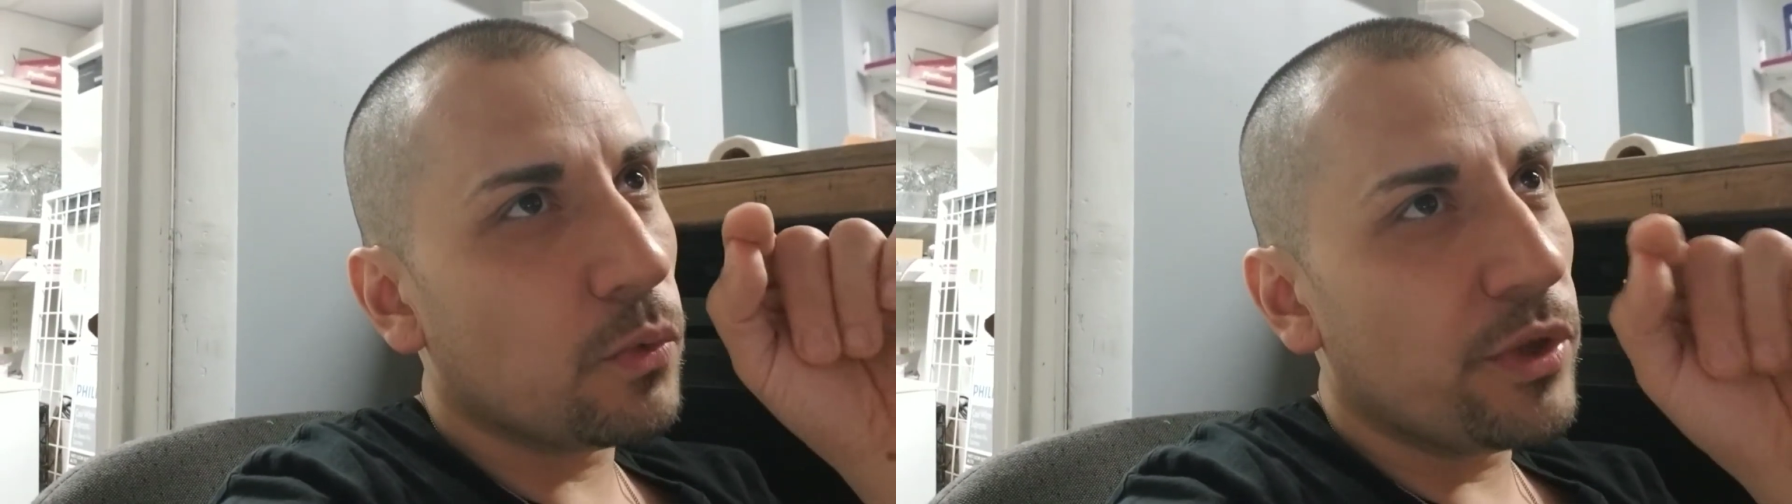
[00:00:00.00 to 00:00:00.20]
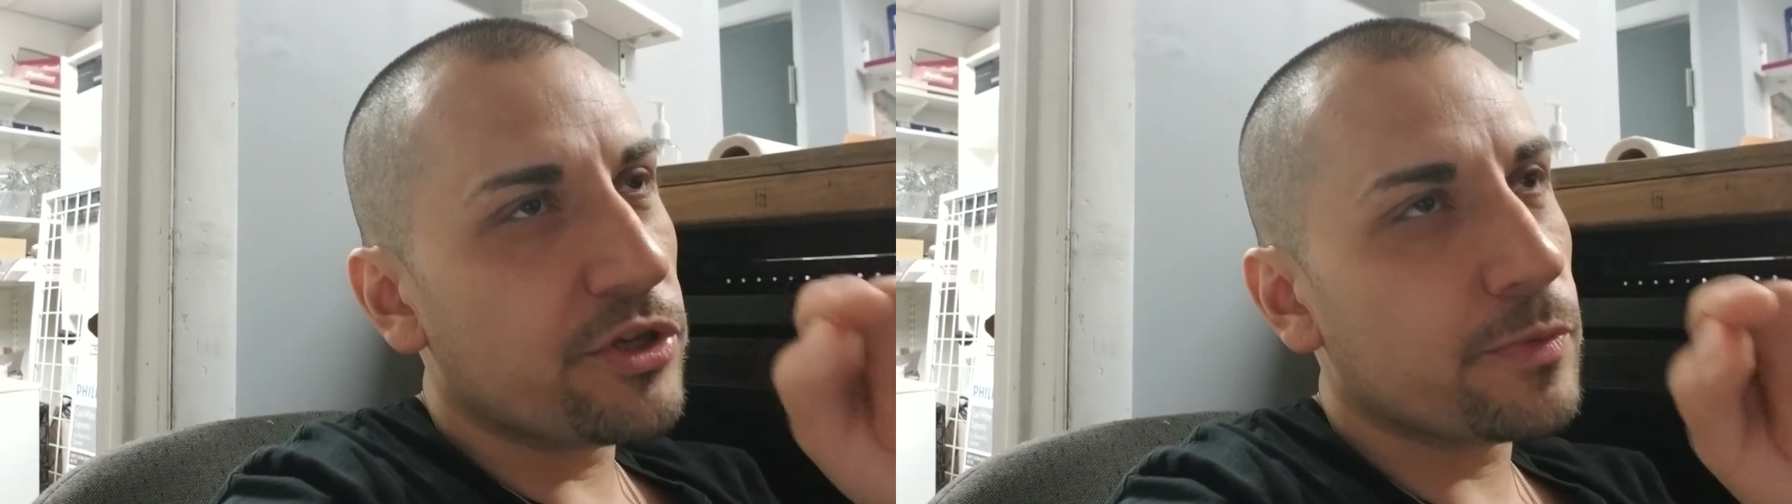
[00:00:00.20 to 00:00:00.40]

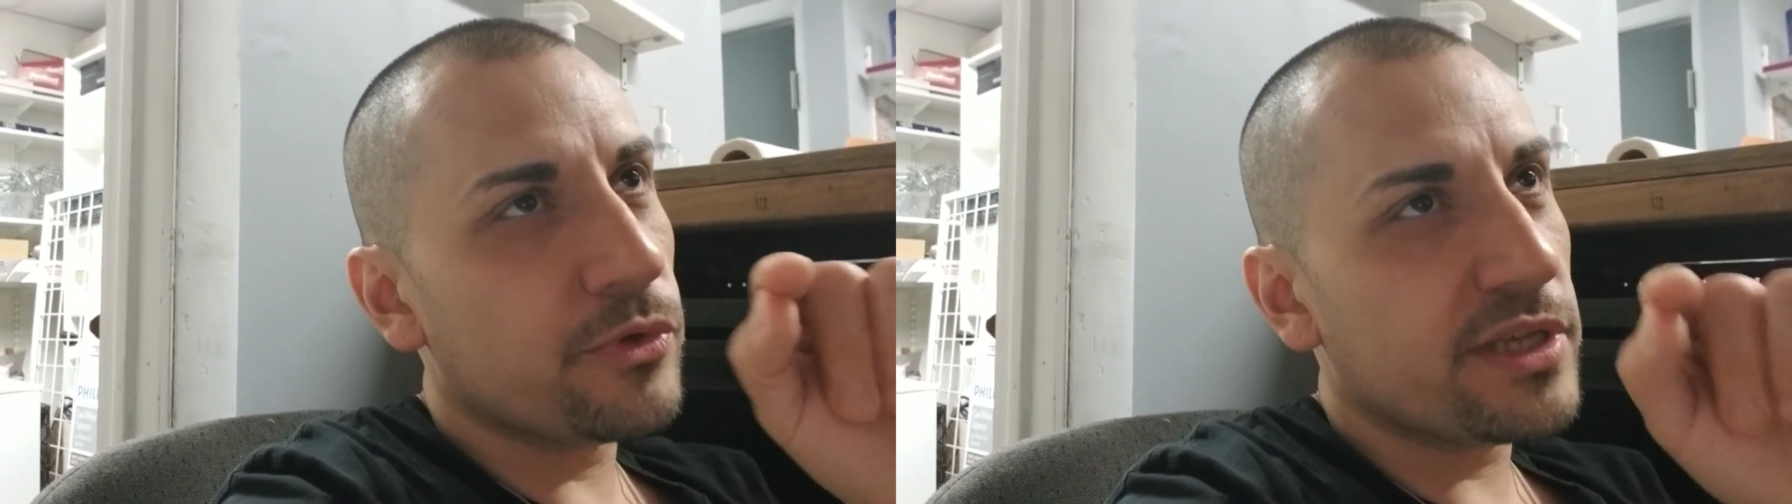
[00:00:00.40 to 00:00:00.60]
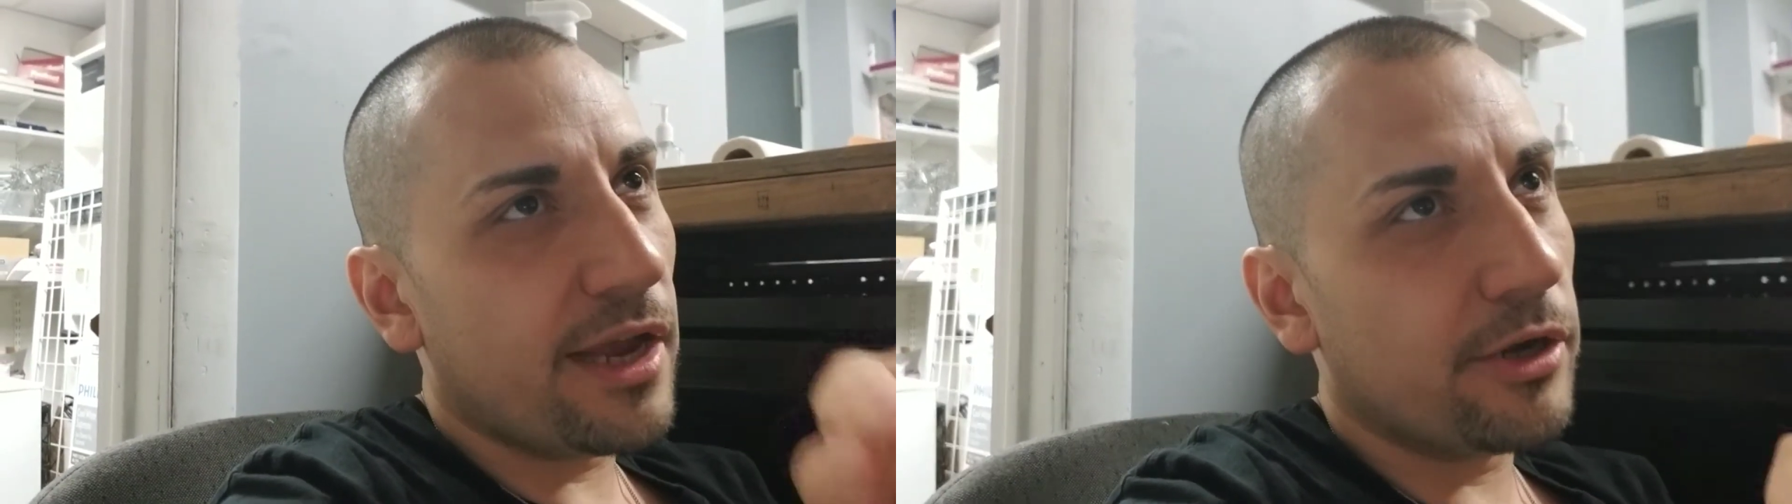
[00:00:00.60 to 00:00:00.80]

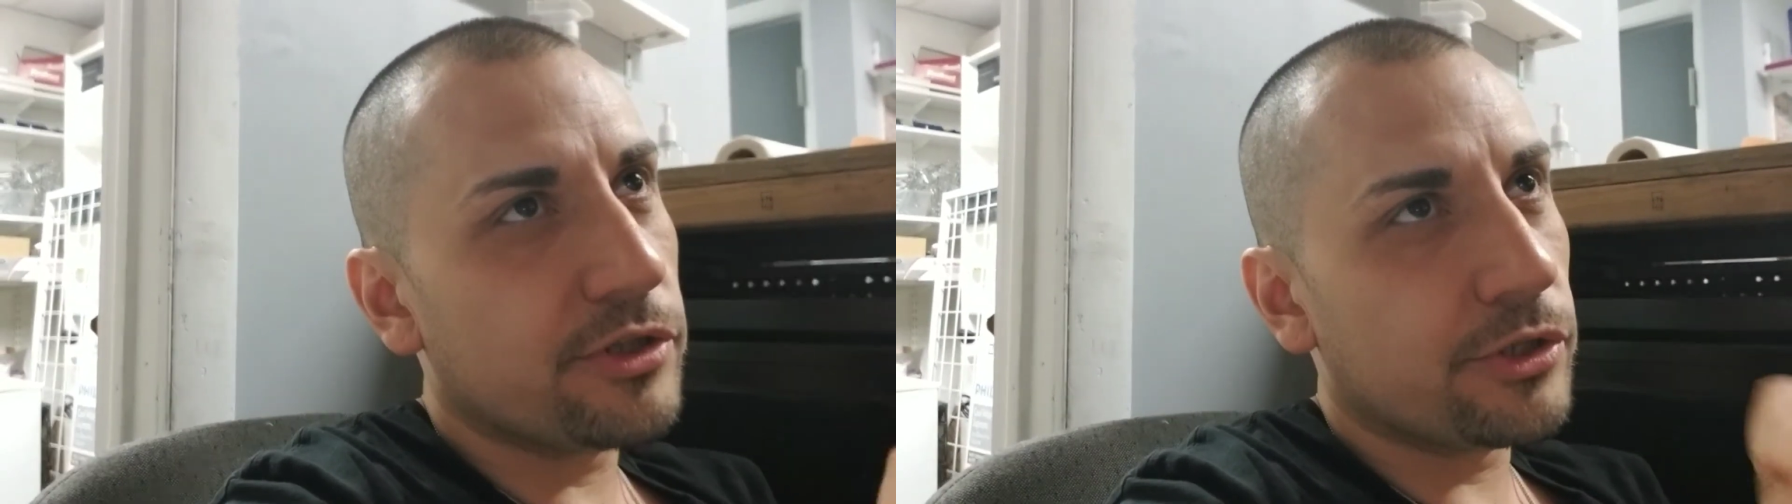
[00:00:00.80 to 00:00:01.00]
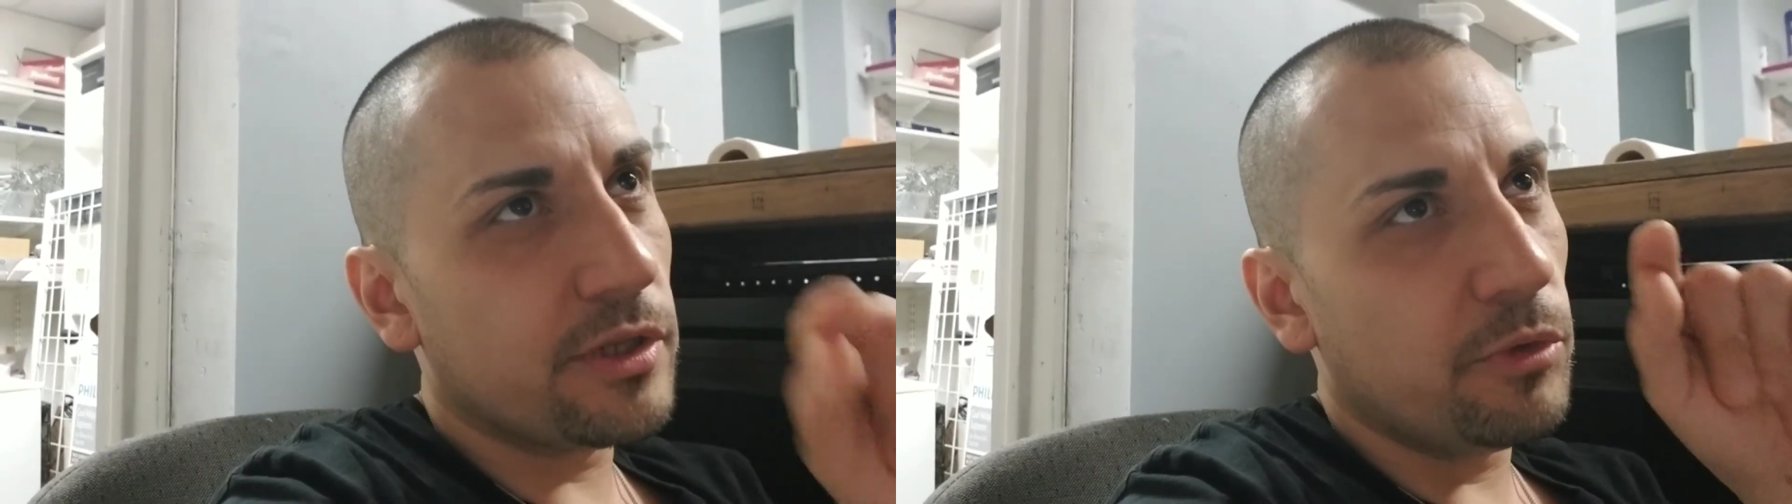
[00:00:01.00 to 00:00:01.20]
Witherspoon's
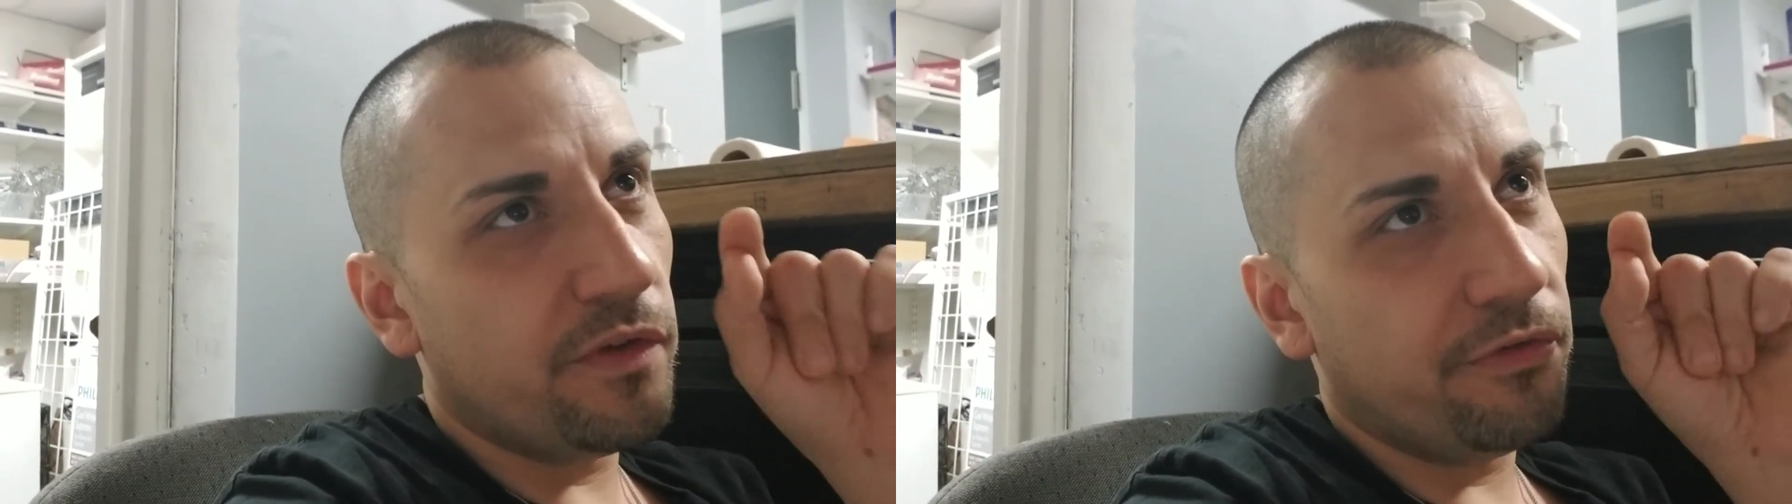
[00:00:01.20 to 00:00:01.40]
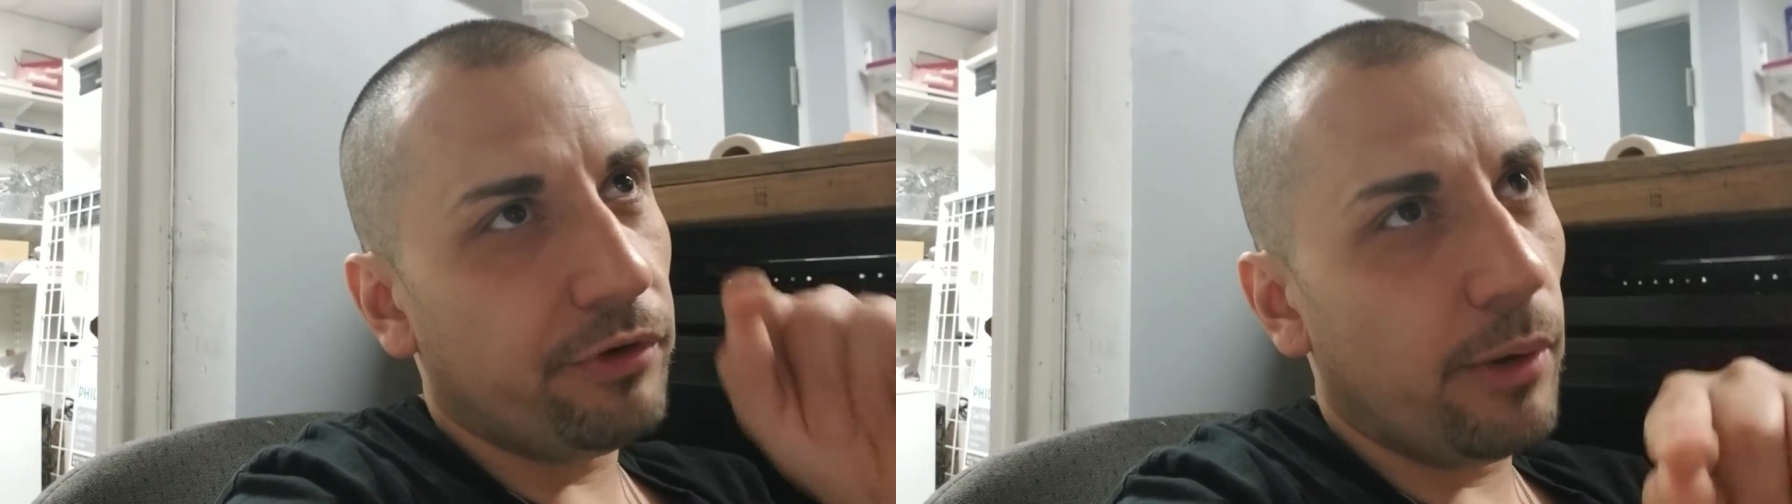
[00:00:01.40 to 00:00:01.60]
character in the
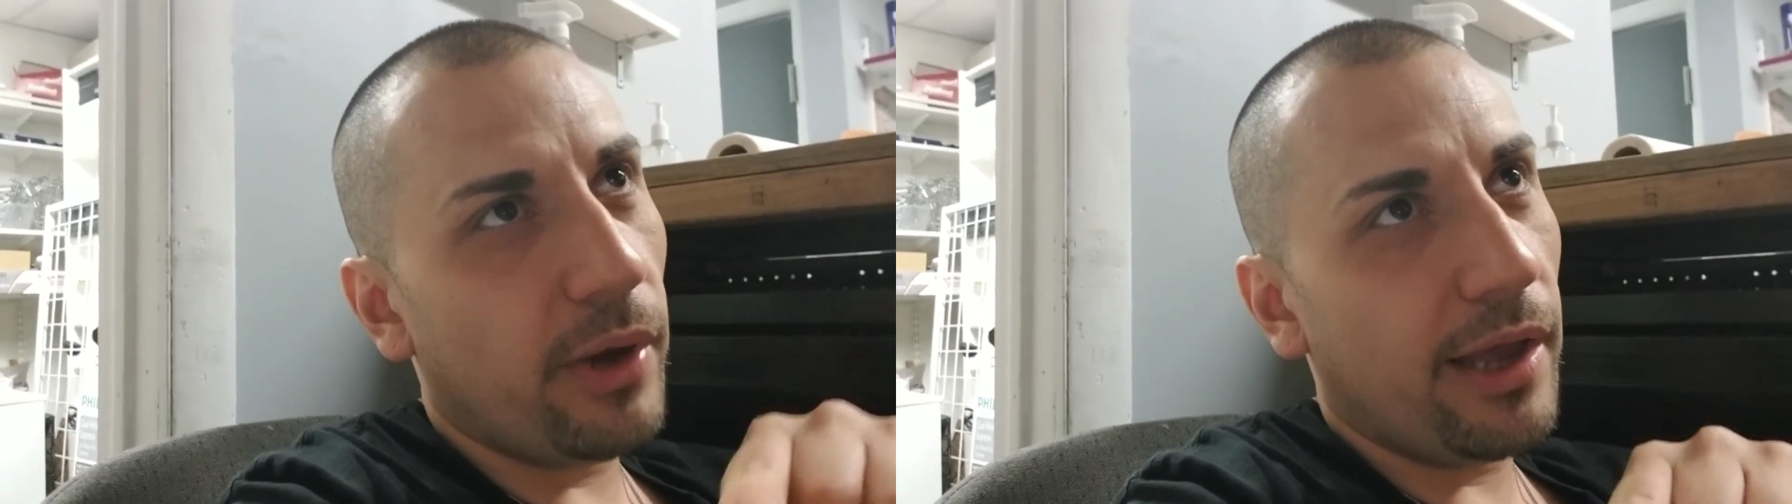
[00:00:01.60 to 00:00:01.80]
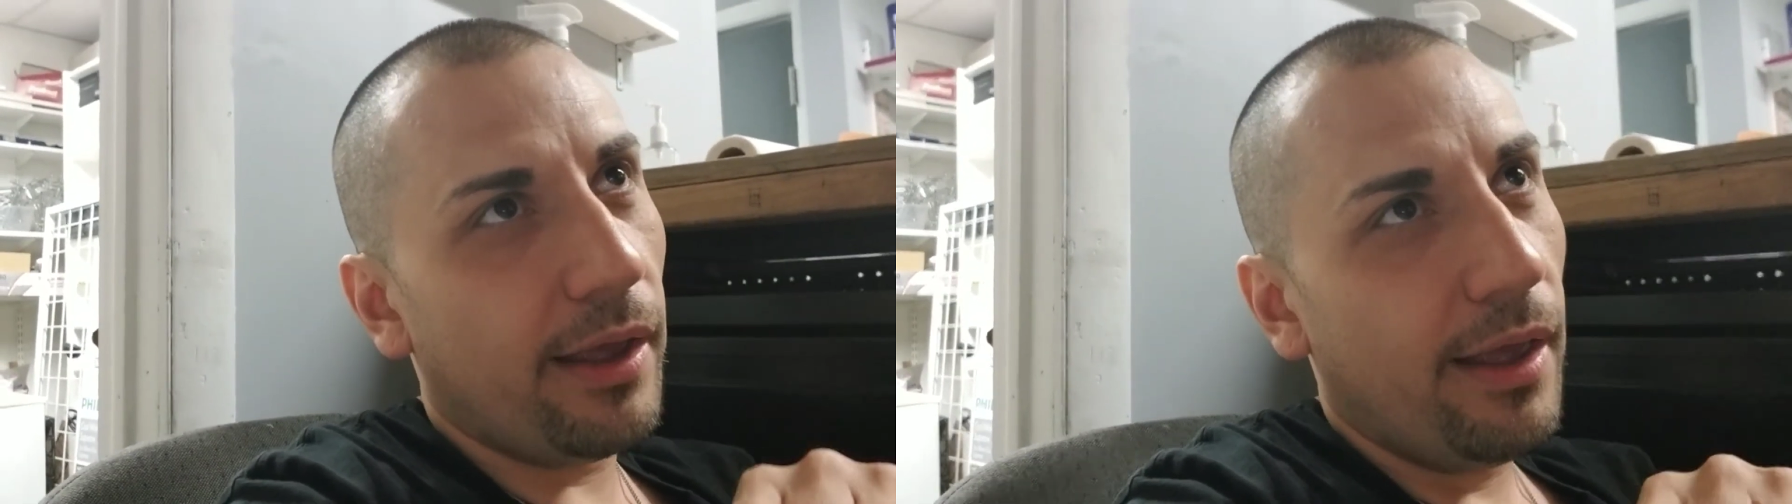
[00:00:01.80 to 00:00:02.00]
movie
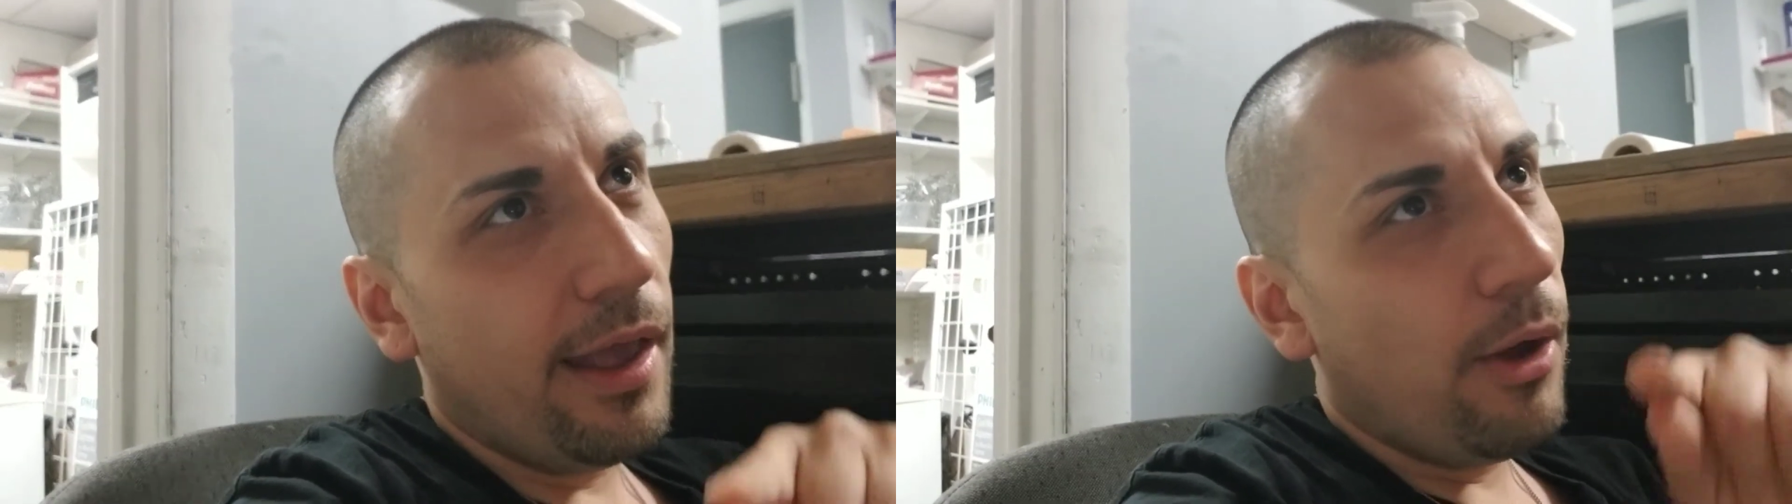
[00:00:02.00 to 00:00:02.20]
Freeway.